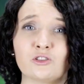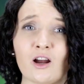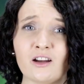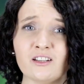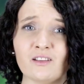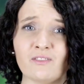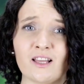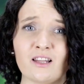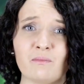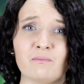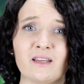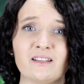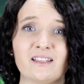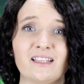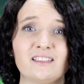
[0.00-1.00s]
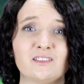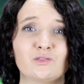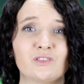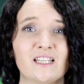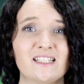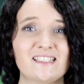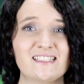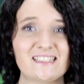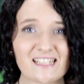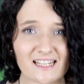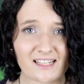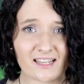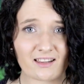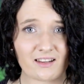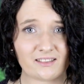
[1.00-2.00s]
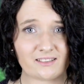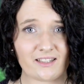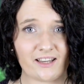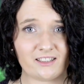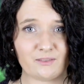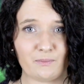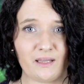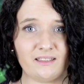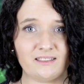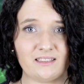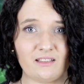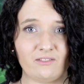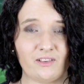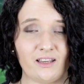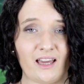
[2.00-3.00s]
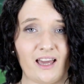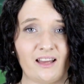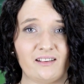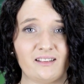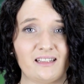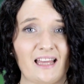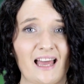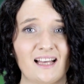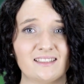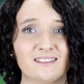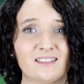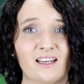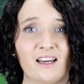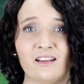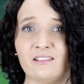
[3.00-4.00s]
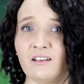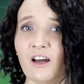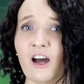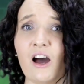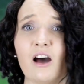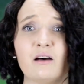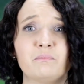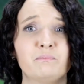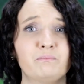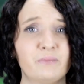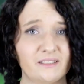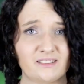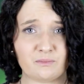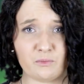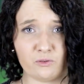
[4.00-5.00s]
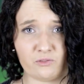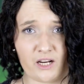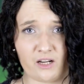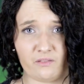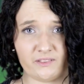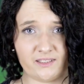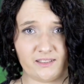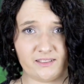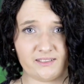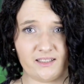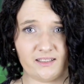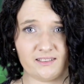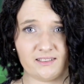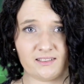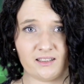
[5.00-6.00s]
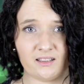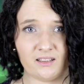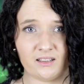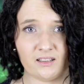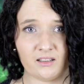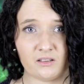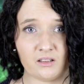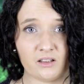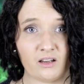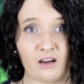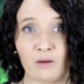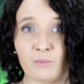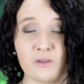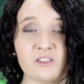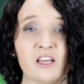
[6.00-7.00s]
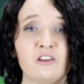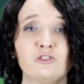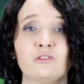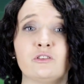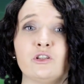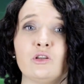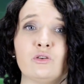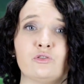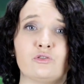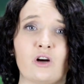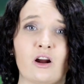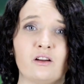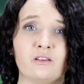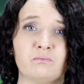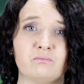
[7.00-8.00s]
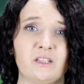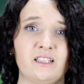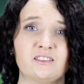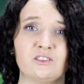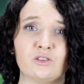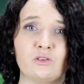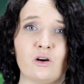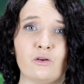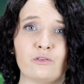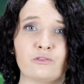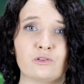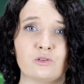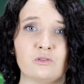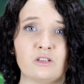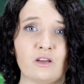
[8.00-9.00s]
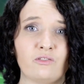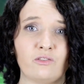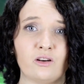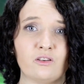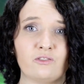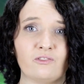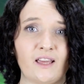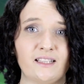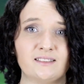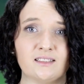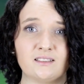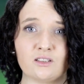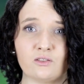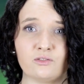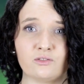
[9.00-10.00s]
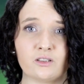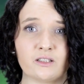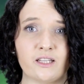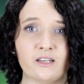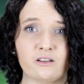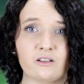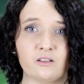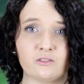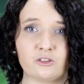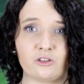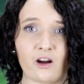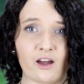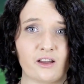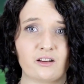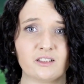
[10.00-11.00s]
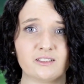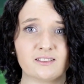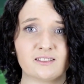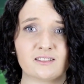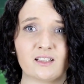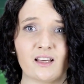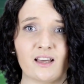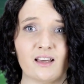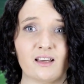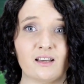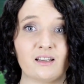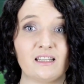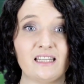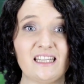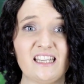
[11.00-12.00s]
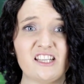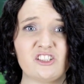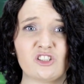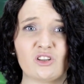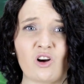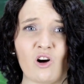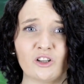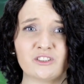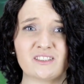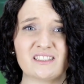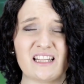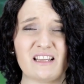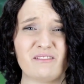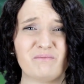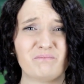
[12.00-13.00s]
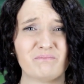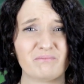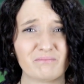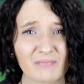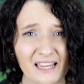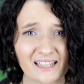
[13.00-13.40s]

Drug development is ridiculously expensive and has an abysmal rate of success. A potential new drug needs to go through different phases of clinical trials, each costing